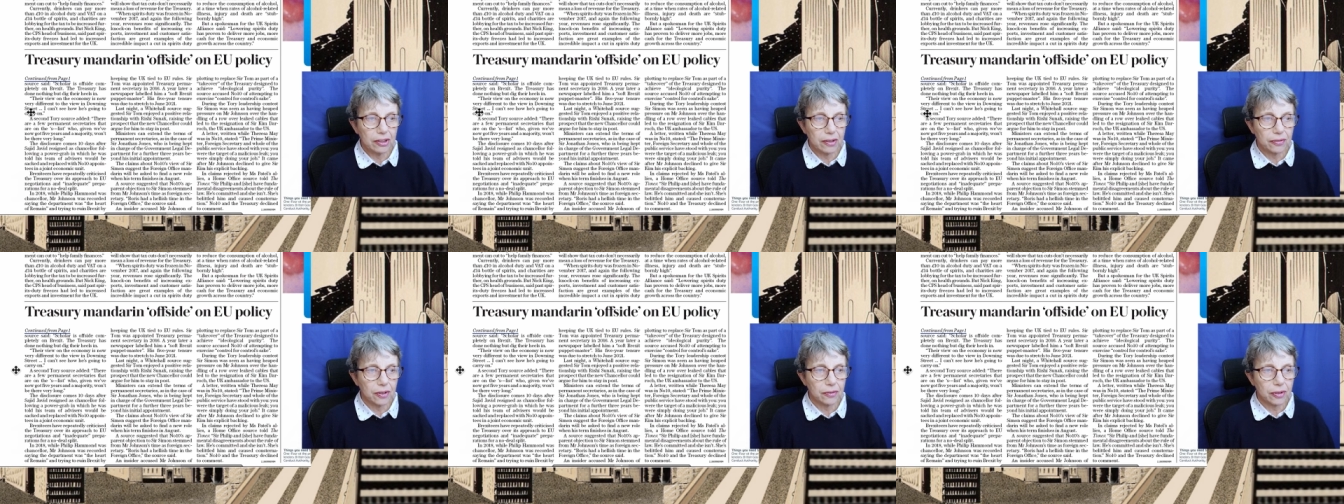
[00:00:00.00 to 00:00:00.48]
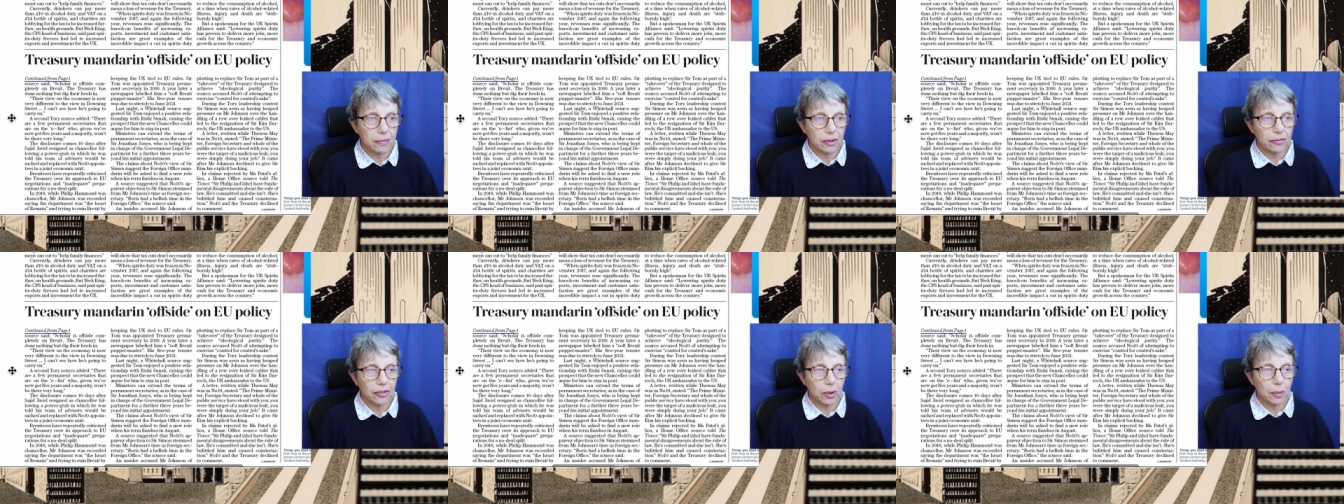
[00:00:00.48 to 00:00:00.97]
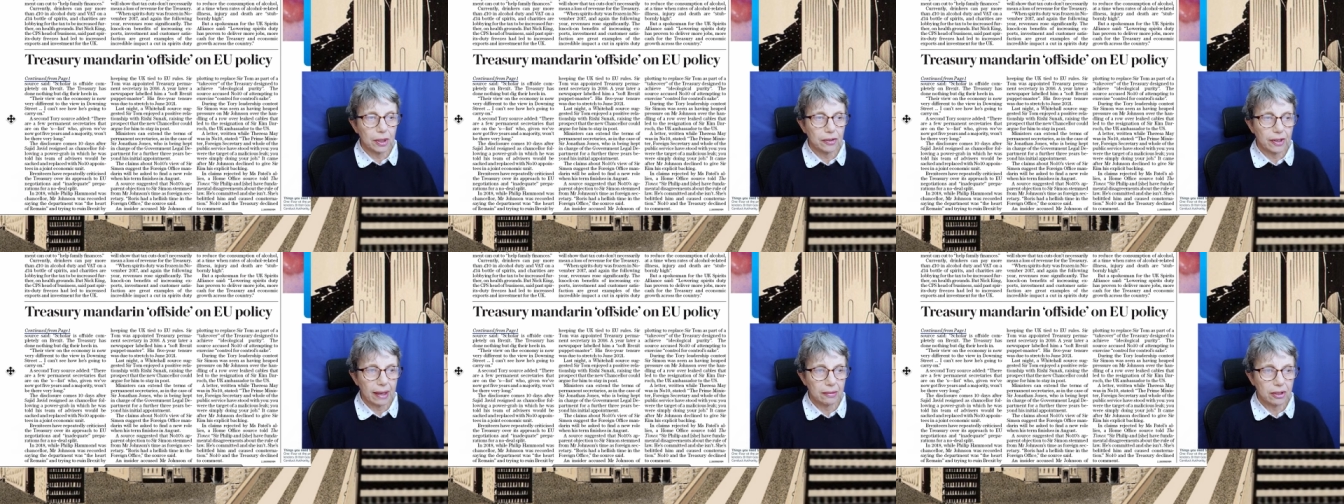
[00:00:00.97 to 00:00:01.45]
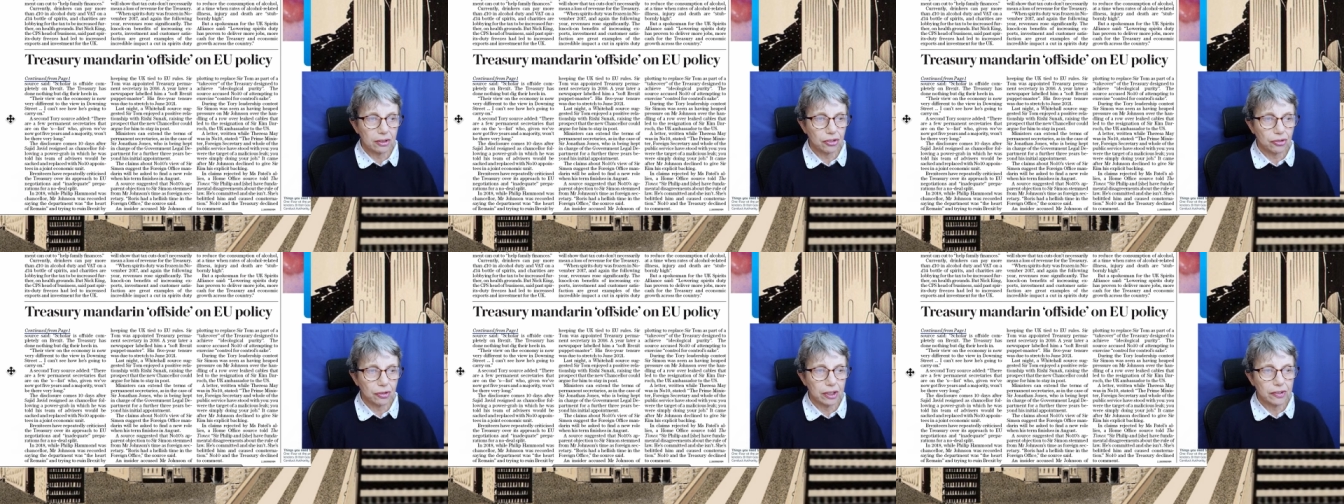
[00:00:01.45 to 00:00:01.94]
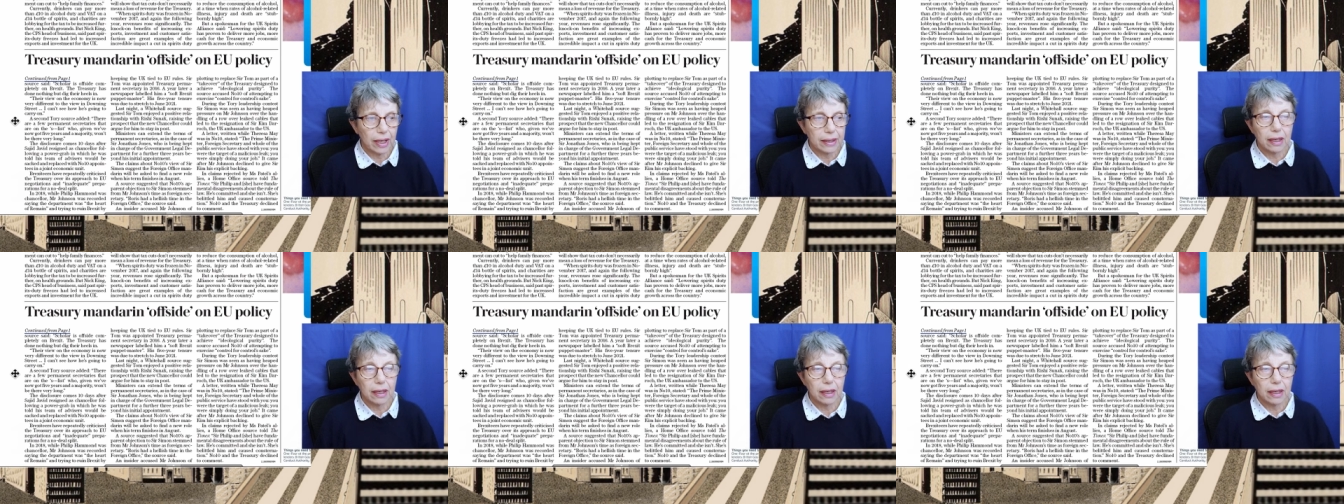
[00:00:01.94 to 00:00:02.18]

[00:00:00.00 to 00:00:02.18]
different from the view in Downing Street.